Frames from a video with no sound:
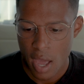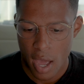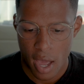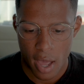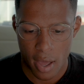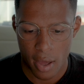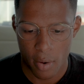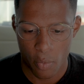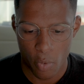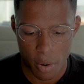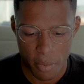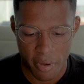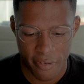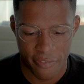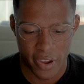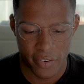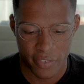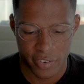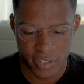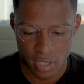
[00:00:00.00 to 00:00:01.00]
Uh, one of my
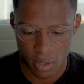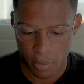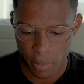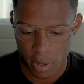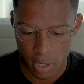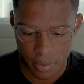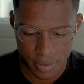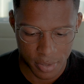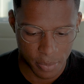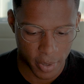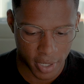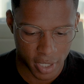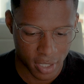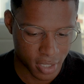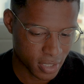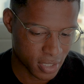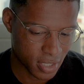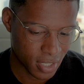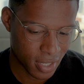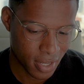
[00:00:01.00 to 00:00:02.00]
favorite suburbs
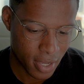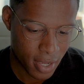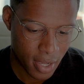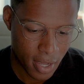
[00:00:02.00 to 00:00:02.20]
because,